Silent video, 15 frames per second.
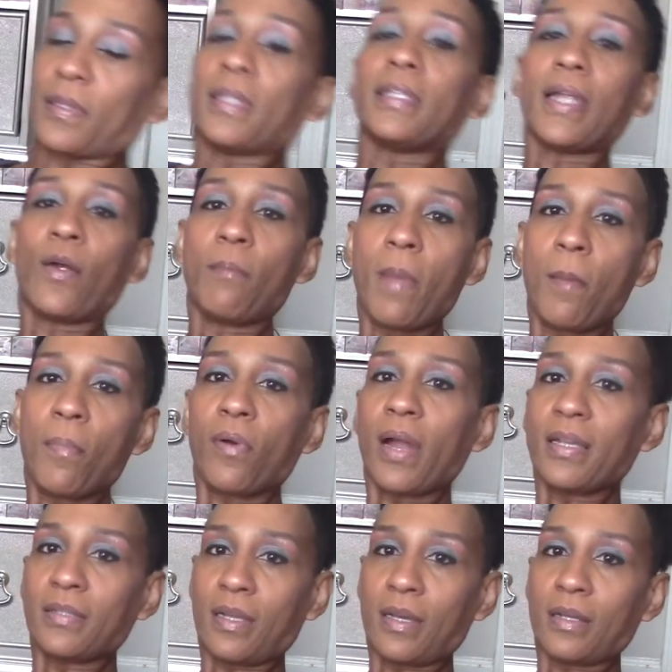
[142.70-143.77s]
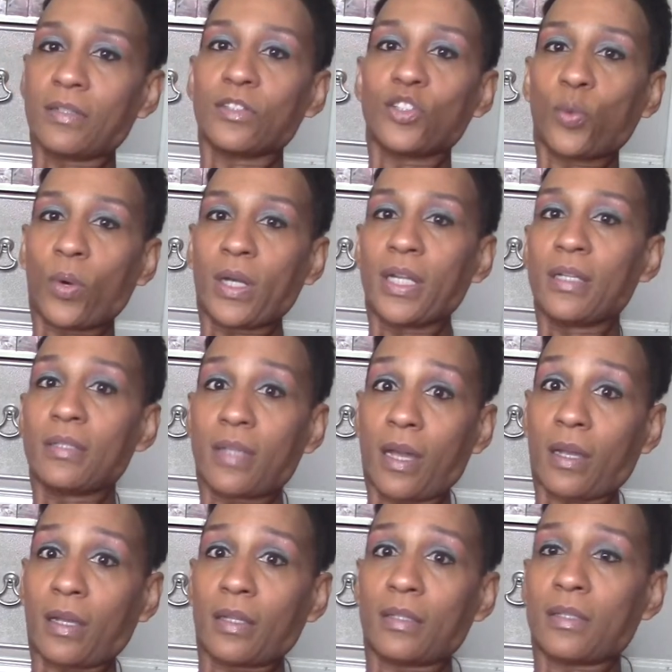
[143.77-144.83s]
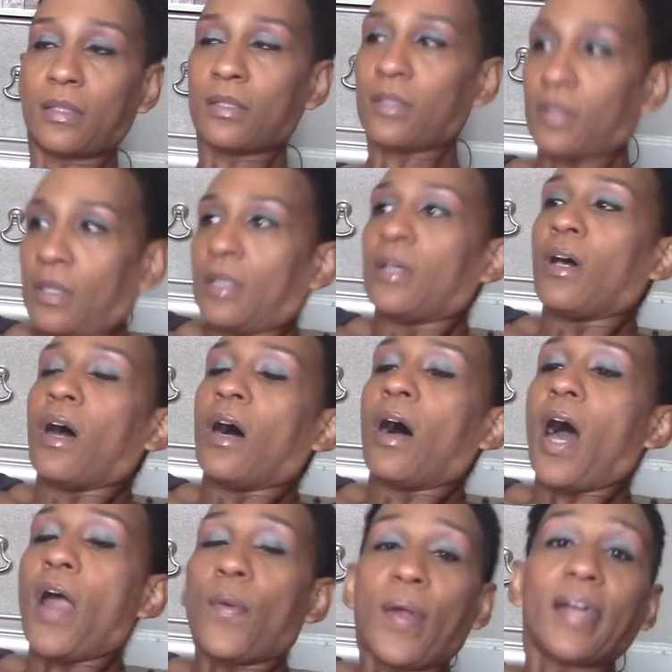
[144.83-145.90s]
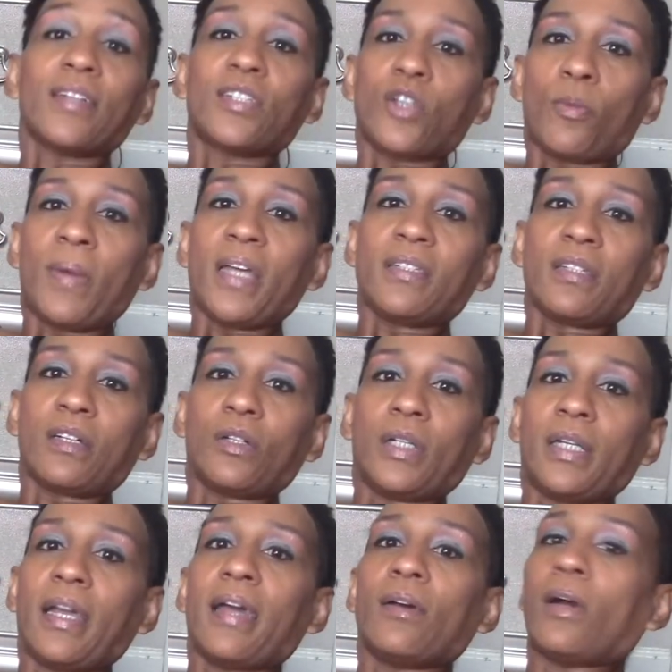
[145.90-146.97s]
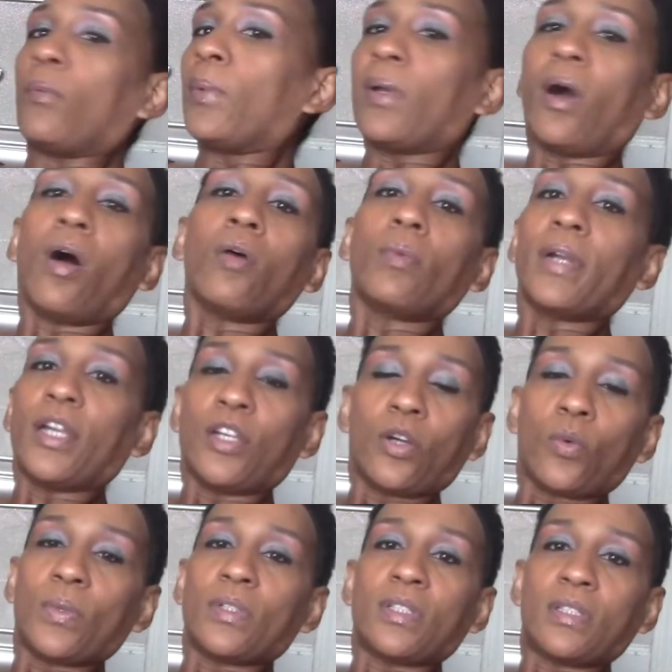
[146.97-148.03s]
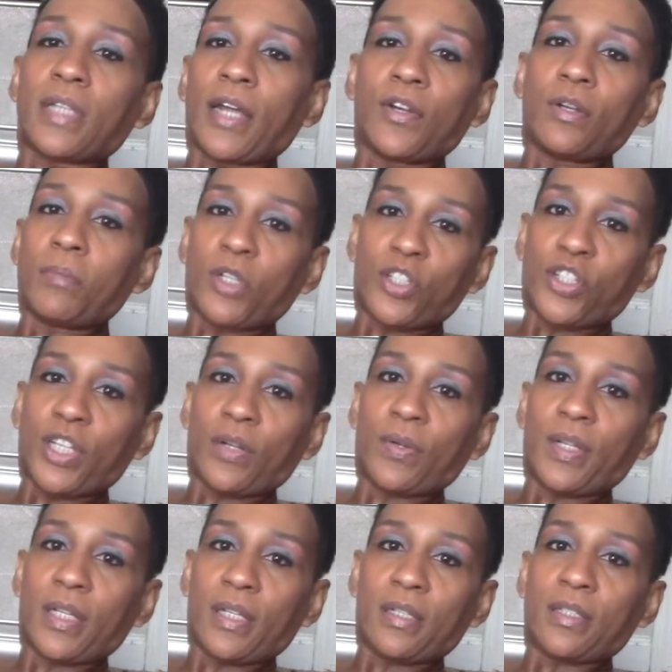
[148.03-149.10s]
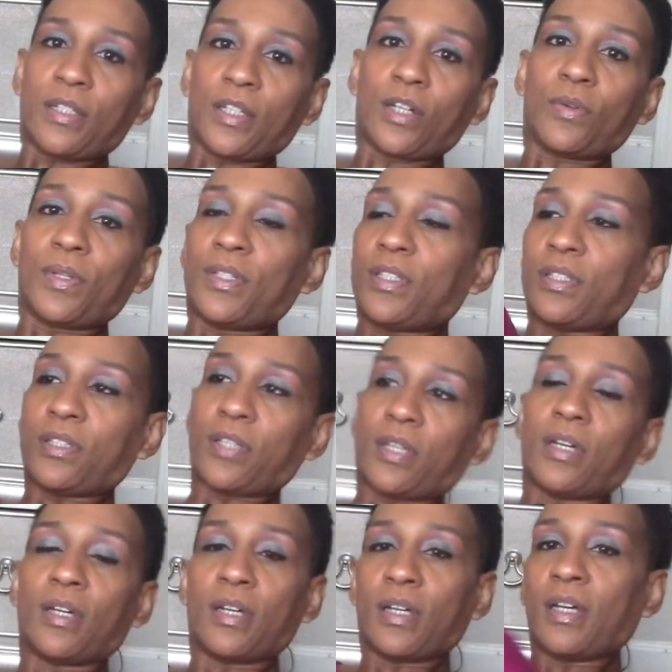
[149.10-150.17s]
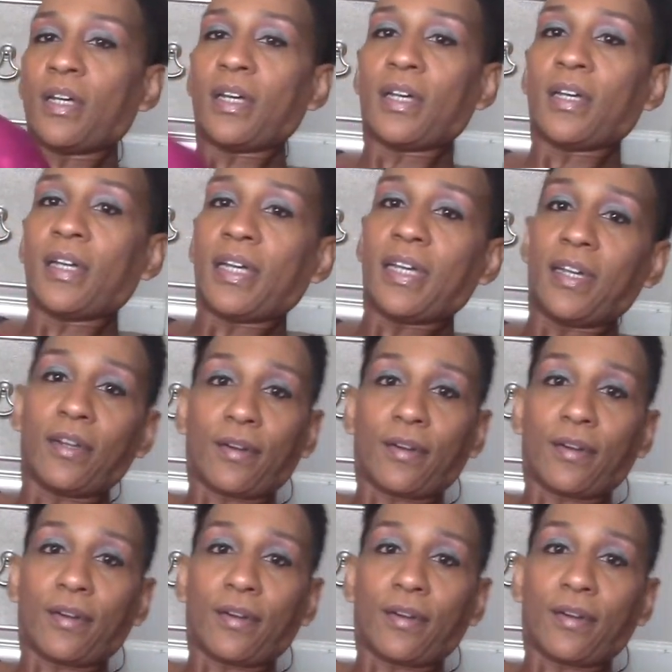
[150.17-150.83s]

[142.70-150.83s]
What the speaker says: Now remember, I said 20 seconds. All right, so basically, we already know what standard Missionary is. It's here,